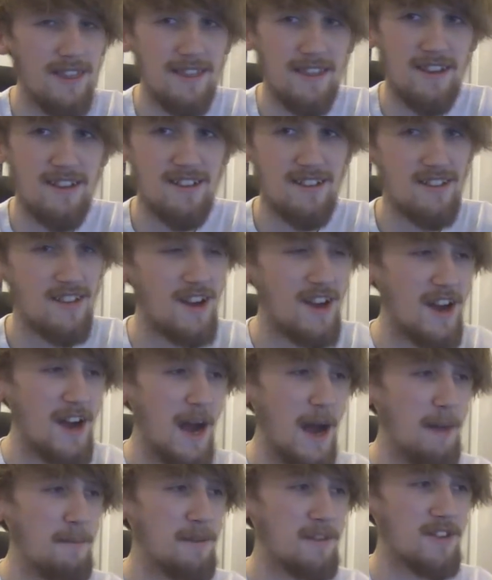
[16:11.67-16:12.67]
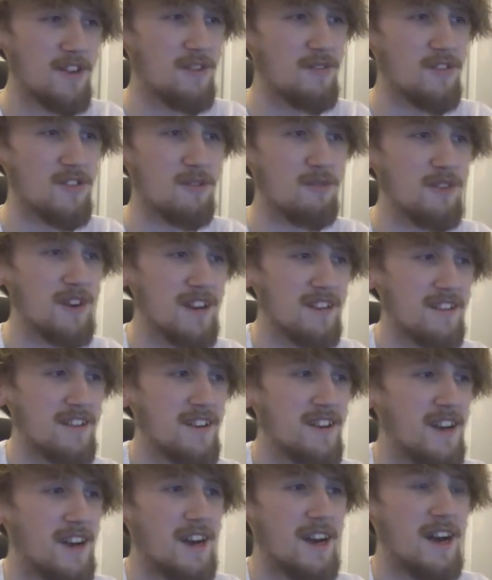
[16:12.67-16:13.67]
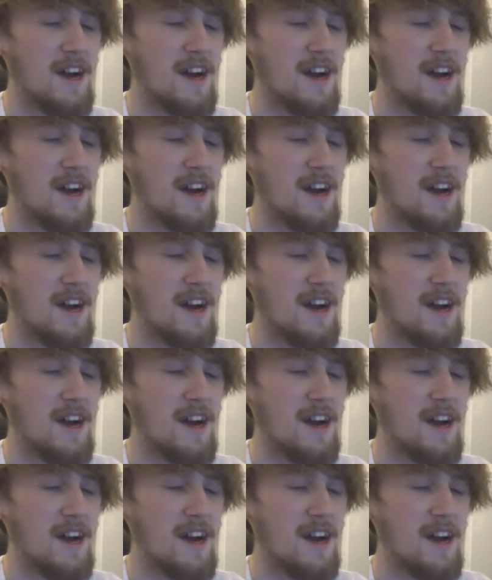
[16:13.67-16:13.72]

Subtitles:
this episode for some reason.